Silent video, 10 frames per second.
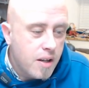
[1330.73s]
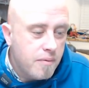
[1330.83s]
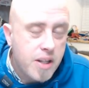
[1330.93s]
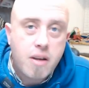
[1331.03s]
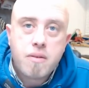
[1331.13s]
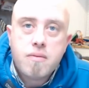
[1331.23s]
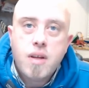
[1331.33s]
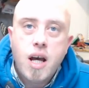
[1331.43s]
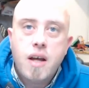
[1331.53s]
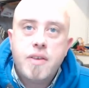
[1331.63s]

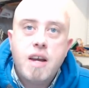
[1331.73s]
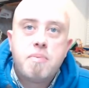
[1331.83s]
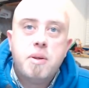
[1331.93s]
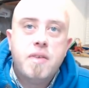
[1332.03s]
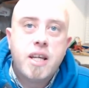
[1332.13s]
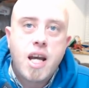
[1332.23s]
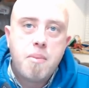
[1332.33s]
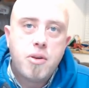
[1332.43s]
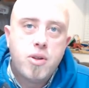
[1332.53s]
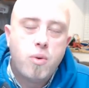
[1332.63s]
FPV
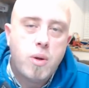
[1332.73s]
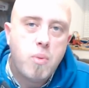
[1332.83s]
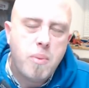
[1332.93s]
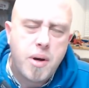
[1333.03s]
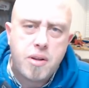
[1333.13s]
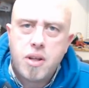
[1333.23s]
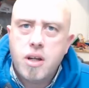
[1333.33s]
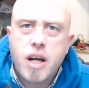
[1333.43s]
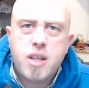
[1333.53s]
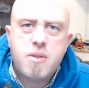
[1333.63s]
camera, the all-in-one one.
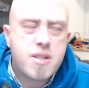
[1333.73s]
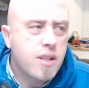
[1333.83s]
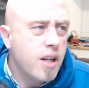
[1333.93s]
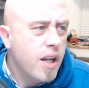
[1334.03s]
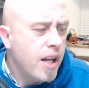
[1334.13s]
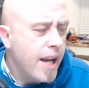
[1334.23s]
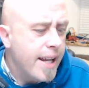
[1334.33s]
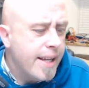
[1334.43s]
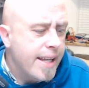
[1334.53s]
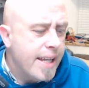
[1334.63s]
I use an
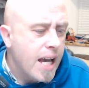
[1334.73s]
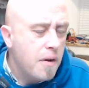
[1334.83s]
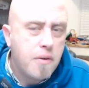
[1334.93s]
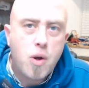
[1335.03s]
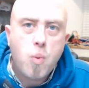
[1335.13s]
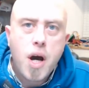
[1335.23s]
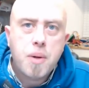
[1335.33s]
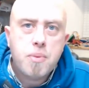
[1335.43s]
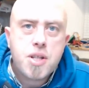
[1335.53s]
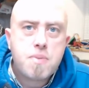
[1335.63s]

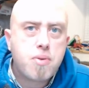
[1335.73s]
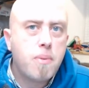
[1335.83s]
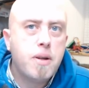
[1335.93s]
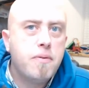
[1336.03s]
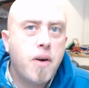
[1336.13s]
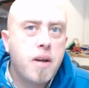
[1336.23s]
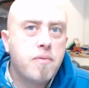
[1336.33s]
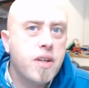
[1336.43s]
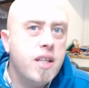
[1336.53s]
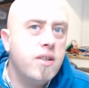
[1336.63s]
EFO1, which is probably fine
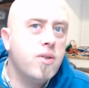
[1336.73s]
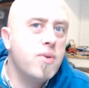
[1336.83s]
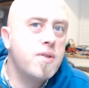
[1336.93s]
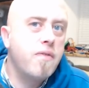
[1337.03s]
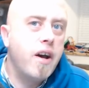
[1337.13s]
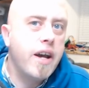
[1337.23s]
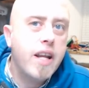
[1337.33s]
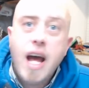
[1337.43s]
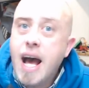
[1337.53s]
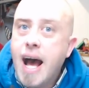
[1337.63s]
for indoors
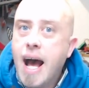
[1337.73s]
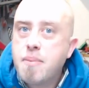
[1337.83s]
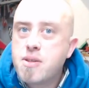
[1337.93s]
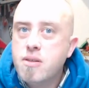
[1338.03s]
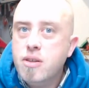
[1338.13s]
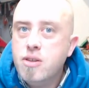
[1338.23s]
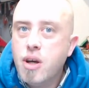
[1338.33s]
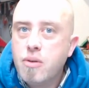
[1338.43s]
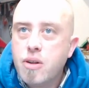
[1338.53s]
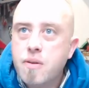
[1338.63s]
flying, absolutely
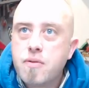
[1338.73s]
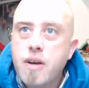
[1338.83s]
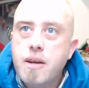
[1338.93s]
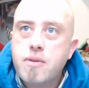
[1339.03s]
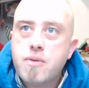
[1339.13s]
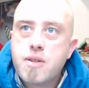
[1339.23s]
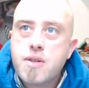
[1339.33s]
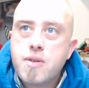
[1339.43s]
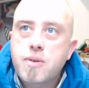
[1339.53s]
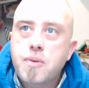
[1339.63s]
no good for outdoors
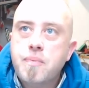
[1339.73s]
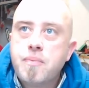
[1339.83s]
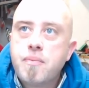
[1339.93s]
at all.